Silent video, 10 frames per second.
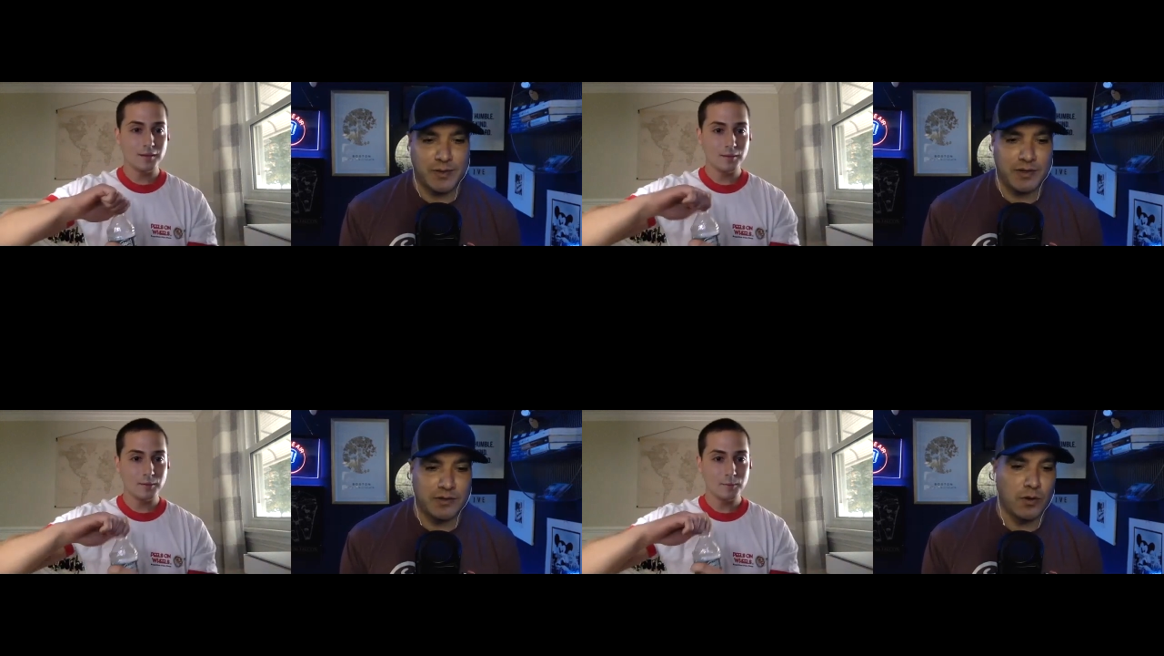
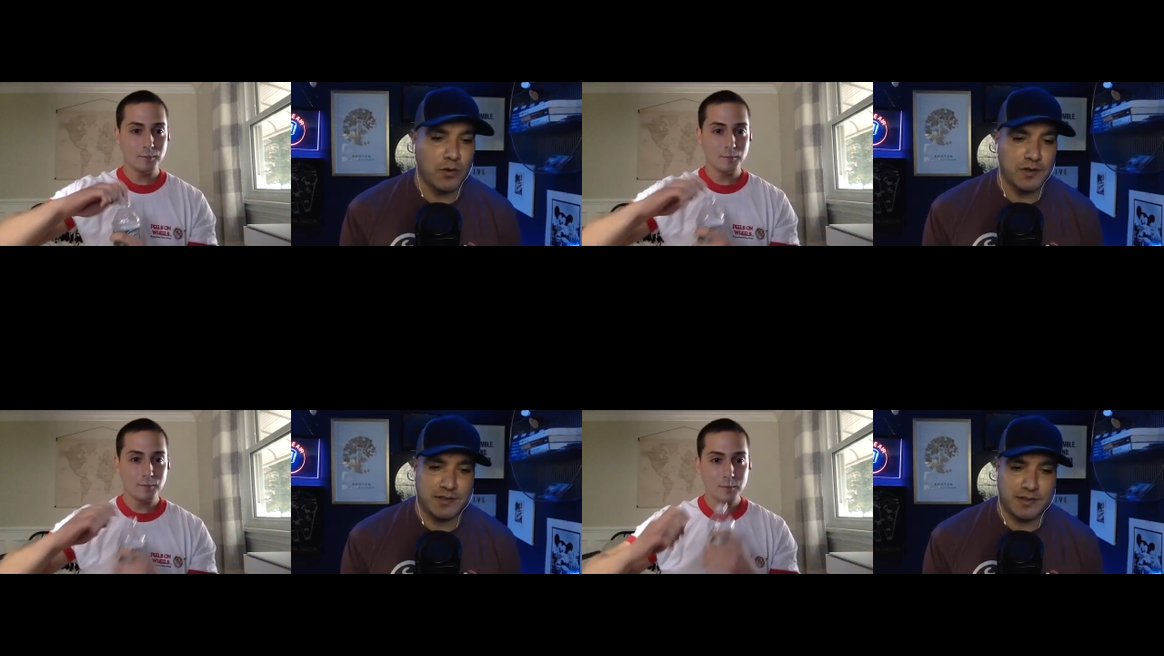Speaker 1: been
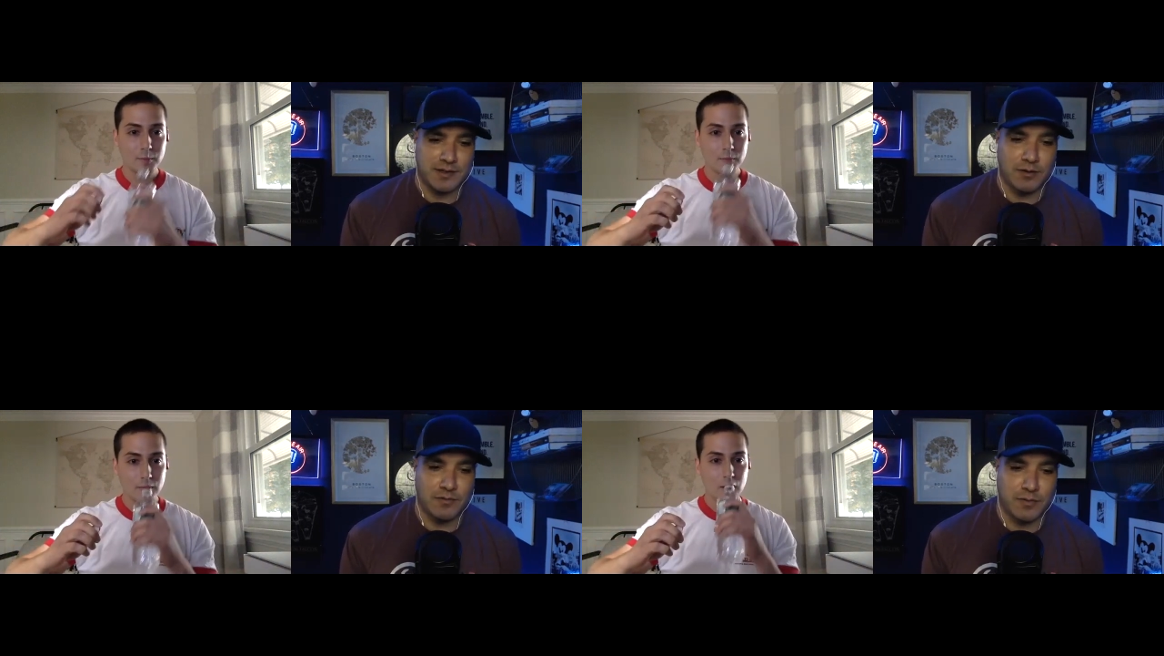notoriously
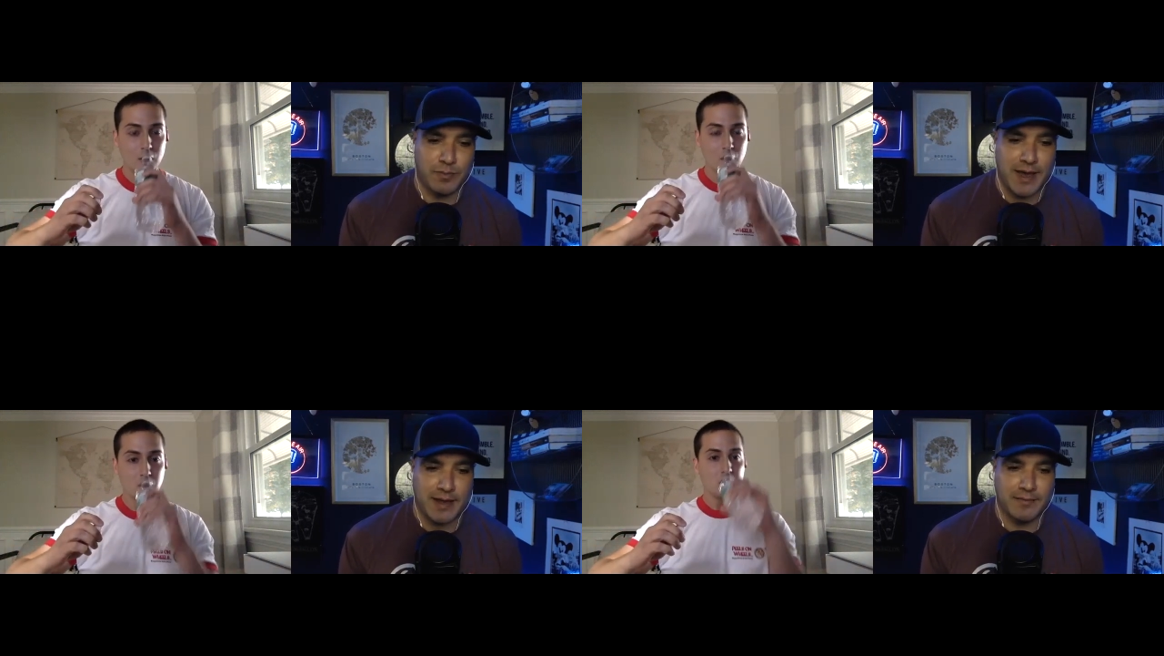known for
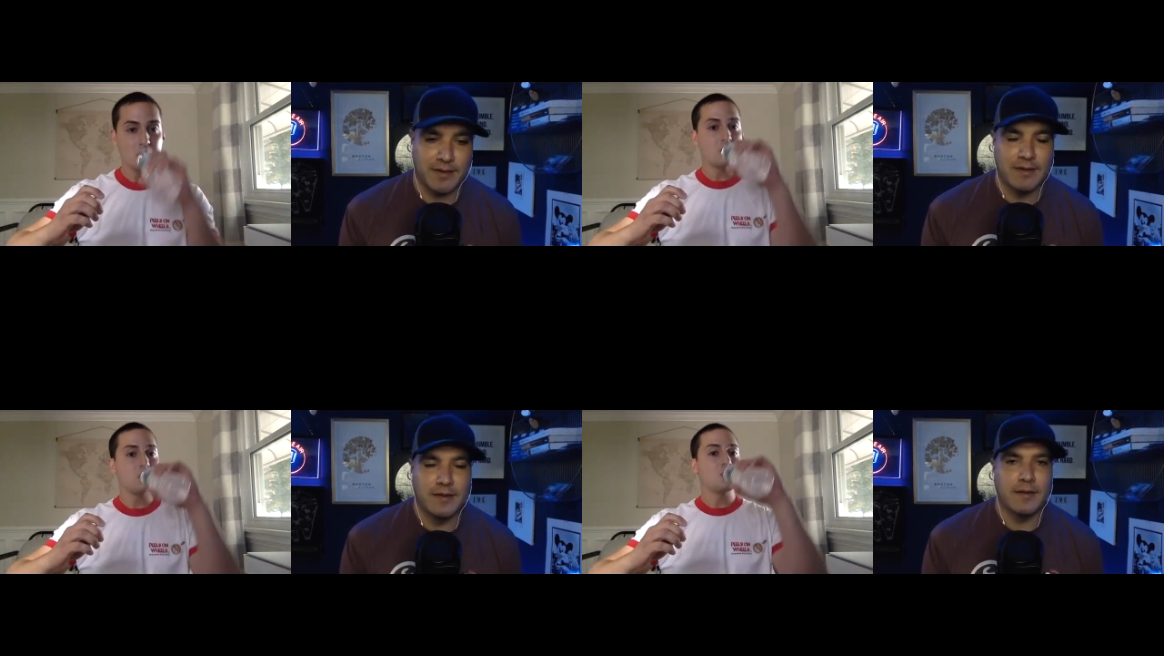bad
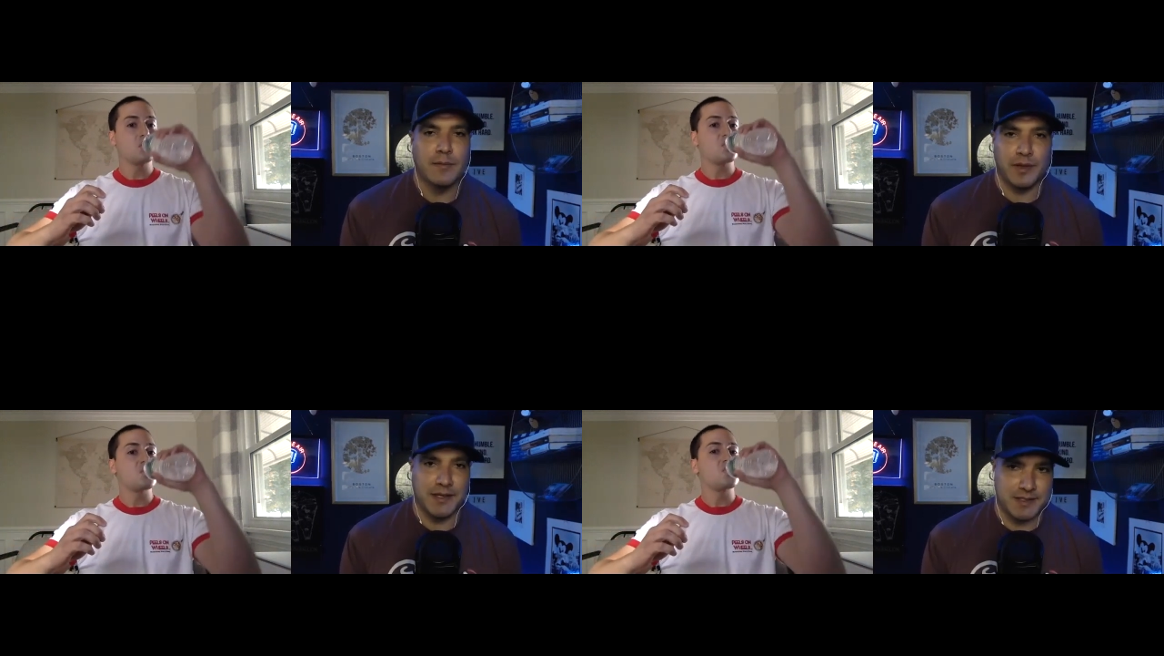
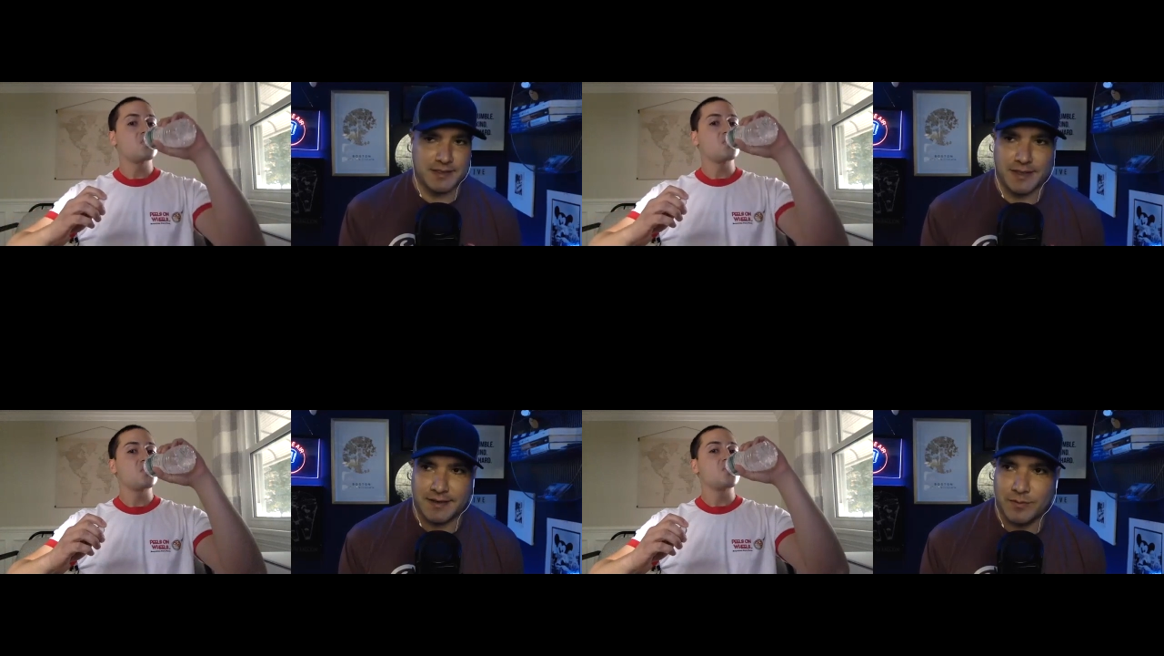
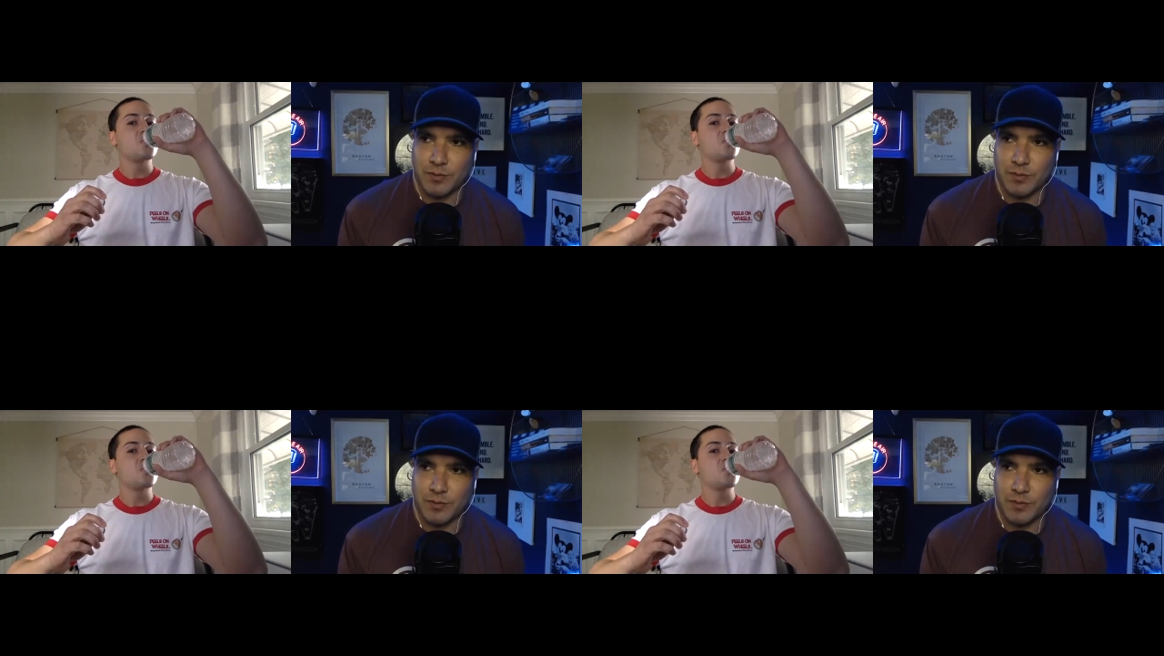places like